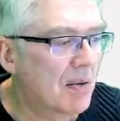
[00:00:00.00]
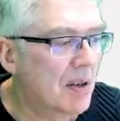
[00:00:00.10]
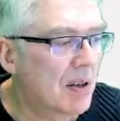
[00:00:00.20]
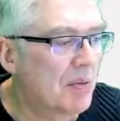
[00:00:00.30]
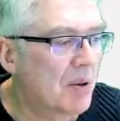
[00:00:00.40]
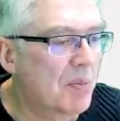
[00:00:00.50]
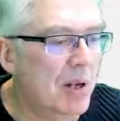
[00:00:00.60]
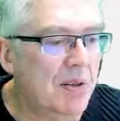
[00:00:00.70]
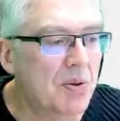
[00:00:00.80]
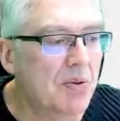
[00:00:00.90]
If we go
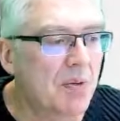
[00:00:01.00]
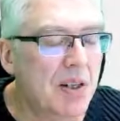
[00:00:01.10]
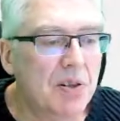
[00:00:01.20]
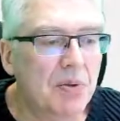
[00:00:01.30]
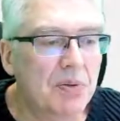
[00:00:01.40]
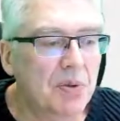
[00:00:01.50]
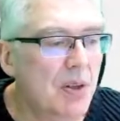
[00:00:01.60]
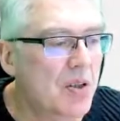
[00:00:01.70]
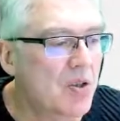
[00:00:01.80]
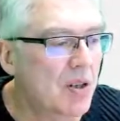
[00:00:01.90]
back to device
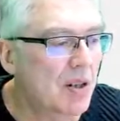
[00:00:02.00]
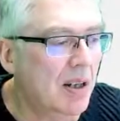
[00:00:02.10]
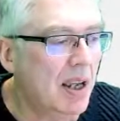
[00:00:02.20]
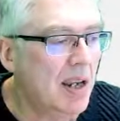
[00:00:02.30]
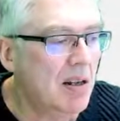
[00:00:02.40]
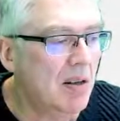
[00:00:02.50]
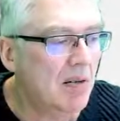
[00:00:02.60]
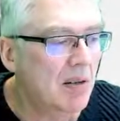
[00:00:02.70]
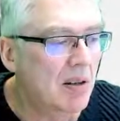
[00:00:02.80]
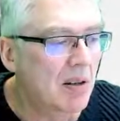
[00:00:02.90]
configuration again,
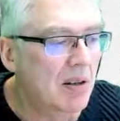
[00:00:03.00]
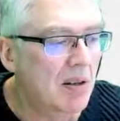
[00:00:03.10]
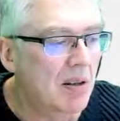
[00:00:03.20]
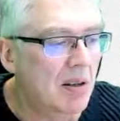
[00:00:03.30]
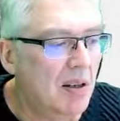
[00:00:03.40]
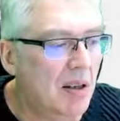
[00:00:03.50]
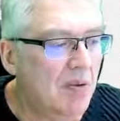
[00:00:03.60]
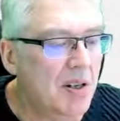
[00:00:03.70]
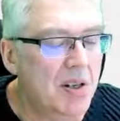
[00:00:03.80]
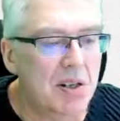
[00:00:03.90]
here
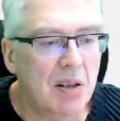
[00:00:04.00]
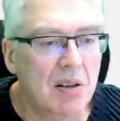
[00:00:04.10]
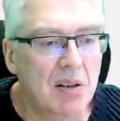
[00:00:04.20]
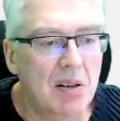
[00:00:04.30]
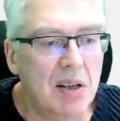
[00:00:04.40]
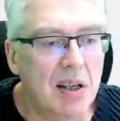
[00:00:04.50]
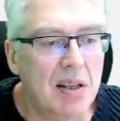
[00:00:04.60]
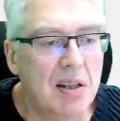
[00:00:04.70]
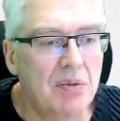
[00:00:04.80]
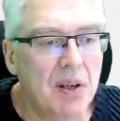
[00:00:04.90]
is our
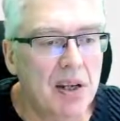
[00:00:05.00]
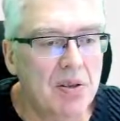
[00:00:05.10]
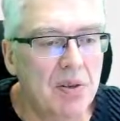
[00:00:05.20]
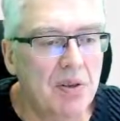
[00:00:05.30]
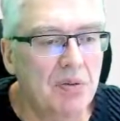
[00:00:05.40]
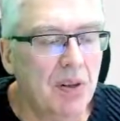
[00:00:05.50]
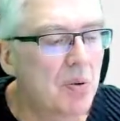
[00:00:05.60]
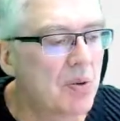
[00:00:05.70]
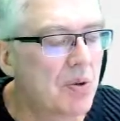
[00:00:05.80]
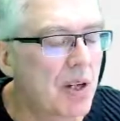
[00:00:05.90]
interface. So if I
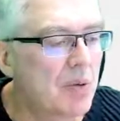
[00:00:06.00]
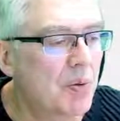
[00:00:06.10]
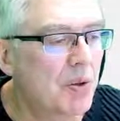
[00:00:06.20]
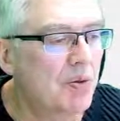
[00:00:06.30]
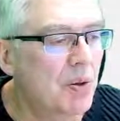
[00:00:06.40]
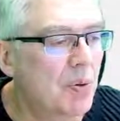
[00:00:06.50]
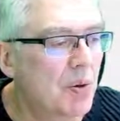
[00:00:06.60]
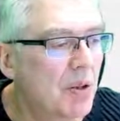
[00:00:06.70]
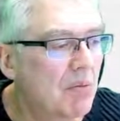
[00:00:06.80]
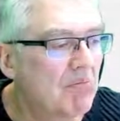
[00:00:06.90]
go to network view,
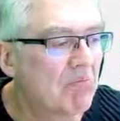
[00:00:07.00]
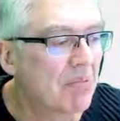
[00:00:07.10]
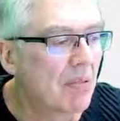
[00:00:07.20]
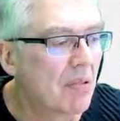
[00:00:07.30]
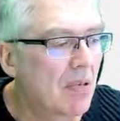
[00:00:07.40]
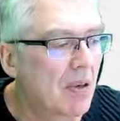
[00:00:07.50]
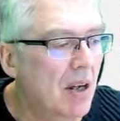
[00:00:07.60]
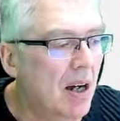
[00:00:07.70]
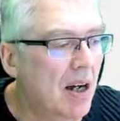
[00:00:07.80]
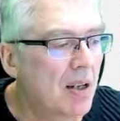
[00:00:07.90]

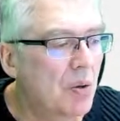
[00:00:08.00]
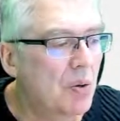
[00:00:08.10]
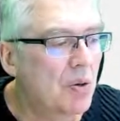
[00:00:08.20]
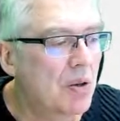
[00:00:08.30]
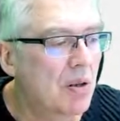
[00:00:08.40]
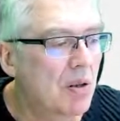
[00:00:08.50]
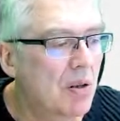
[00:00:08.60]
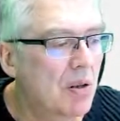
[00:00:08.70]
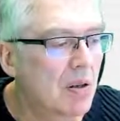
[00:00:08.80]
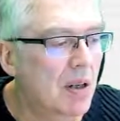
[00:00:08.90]
I could
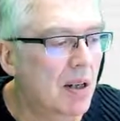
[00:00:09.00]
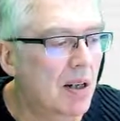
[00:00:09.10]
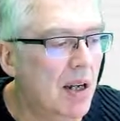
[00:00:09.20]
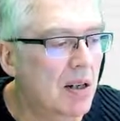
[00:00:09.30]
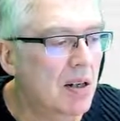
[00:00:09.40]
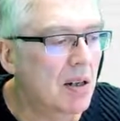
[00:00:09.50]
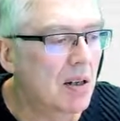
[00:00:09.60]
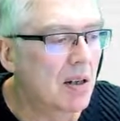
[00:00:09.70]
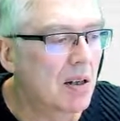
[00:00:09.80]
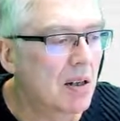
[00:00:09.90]
again
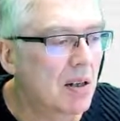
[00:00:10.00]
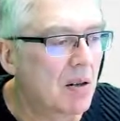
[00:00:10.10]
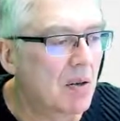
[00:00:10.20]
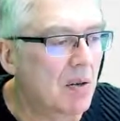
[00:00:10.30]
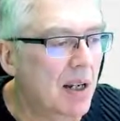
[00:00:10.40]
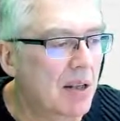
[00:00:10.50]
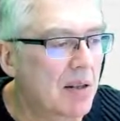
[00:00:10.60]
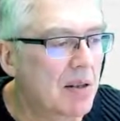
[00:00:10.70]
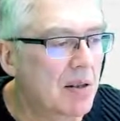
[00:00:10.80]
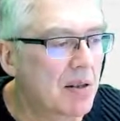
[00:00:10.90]

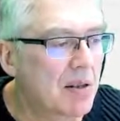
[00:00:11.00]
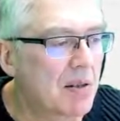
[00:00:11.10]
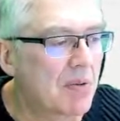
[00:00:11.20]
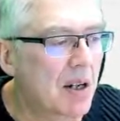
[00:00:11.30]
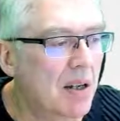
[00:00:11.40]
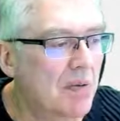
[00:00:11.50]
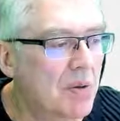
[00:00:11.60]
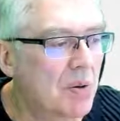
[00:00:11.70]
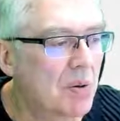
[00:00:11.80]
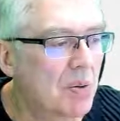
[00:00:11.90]
connect the drive
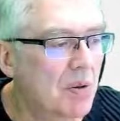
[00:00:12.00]
to